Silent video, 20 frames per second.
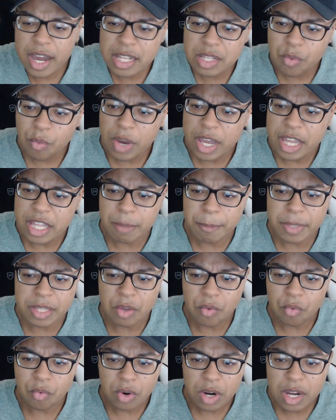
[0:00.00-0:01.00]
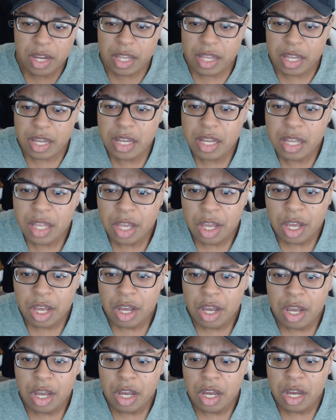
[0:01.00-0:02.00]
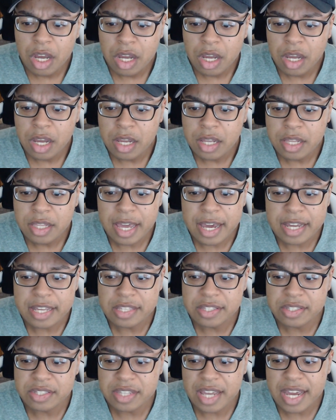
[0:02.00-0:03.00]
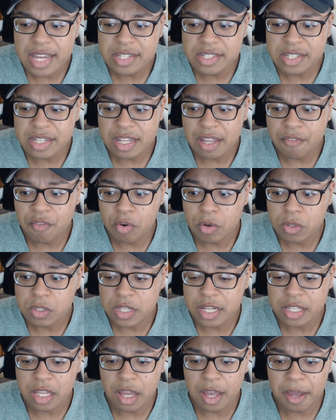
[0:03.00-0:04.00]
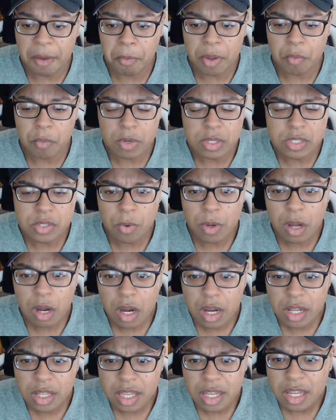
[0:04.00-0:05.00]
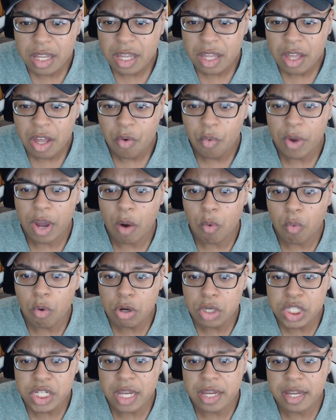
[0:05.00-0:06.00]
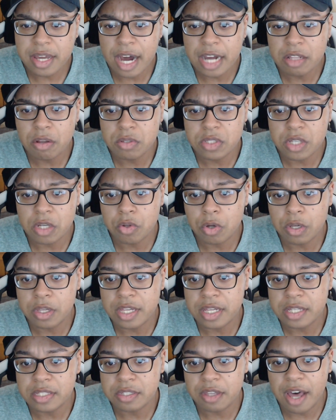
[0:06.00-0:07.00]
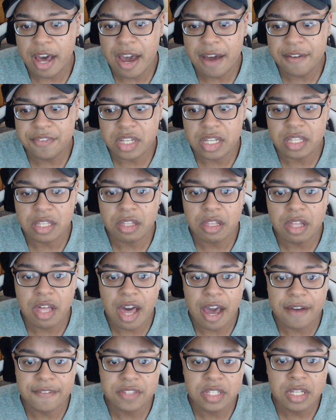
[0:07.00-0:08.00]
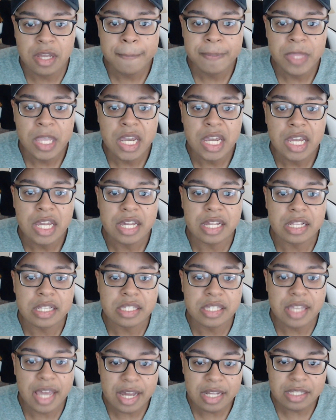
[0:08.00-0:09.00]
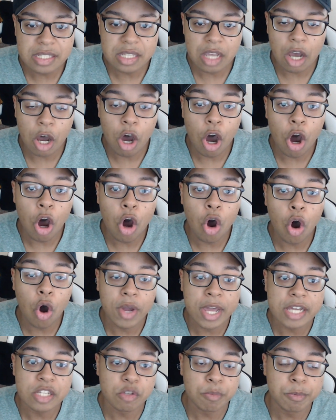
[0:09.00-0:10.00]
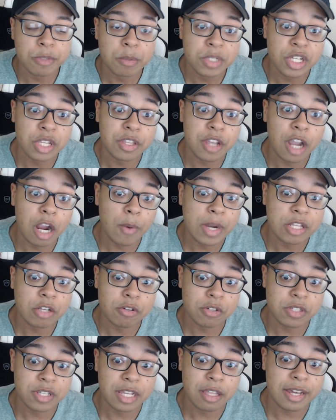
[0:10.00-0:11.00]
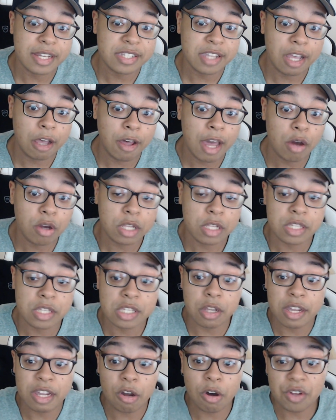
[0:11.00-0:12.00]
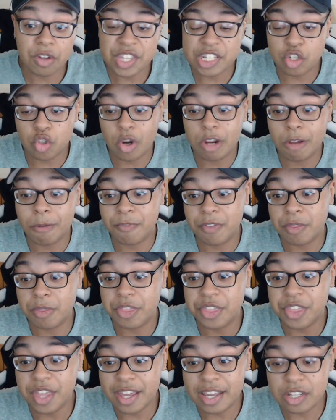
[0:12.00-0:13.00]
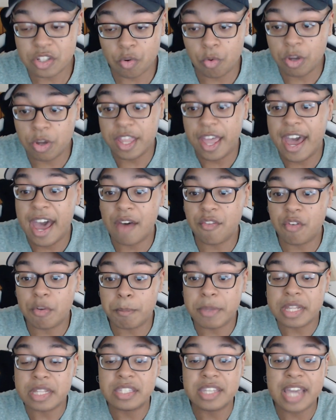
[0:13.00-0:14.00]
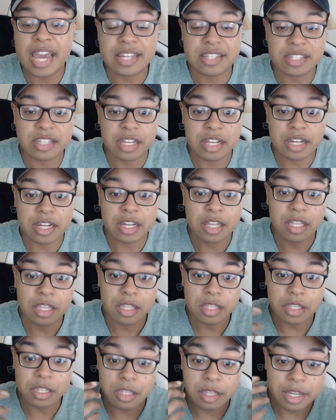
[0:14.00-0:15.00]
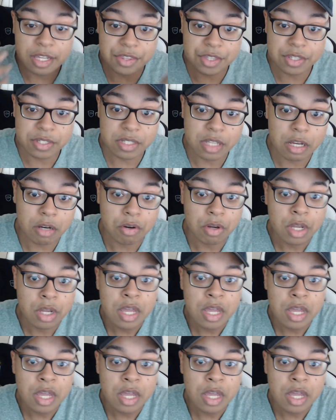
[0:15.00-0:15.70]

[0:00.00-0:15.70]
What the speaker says: Wait a minute, what? Yeah, he's dancing, and everyone's kind of like, wait, what's going on? Wait, Orochi and Kaido's underlings laughed. He danced. Oh, okay, so pretty much the narrator is kind of like saying, like, how he did, like, all these triumphant things, only to have him be dancing like this now.